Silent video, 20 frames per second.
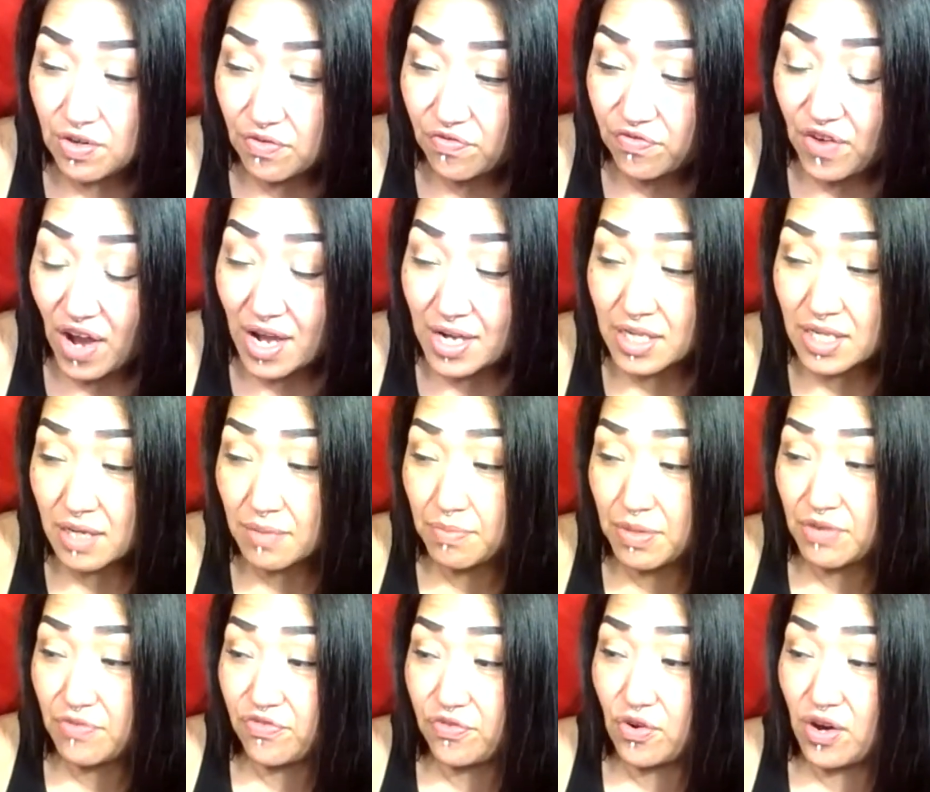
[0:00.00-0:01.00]
finally,
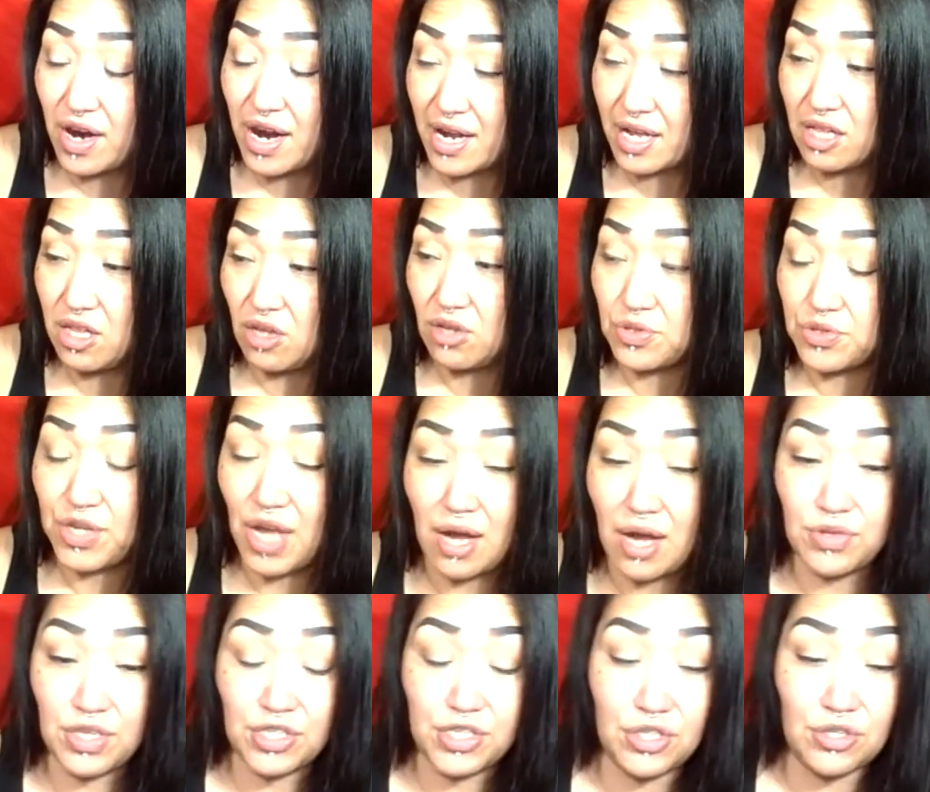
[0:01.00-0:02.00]
before I close
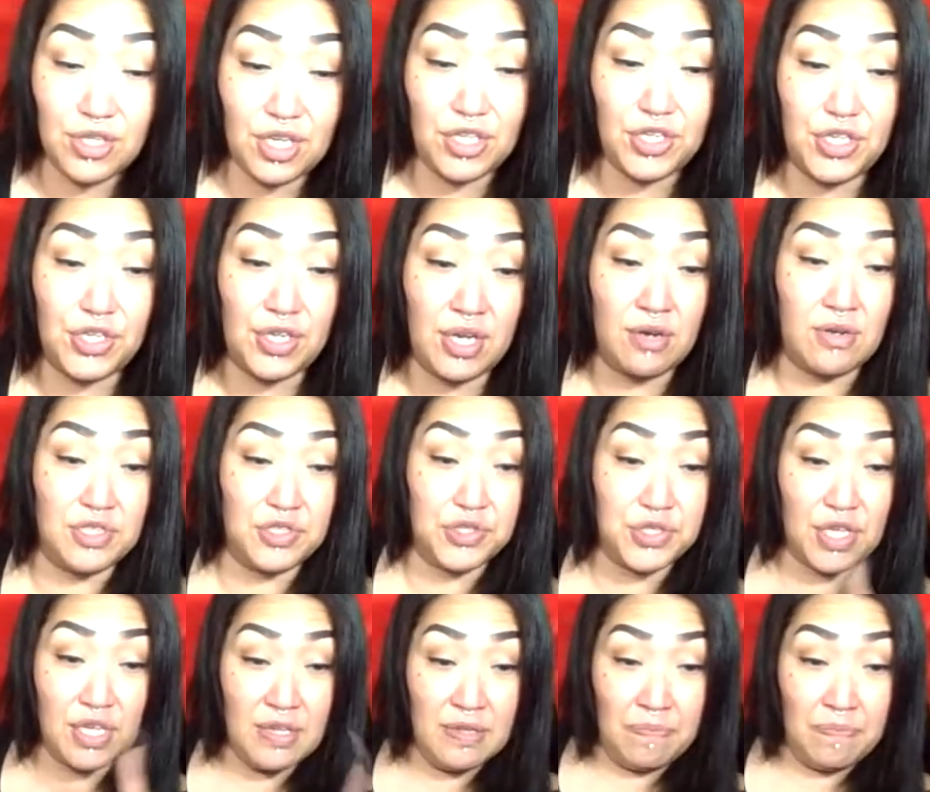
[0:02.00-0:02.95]
out, that you need to know is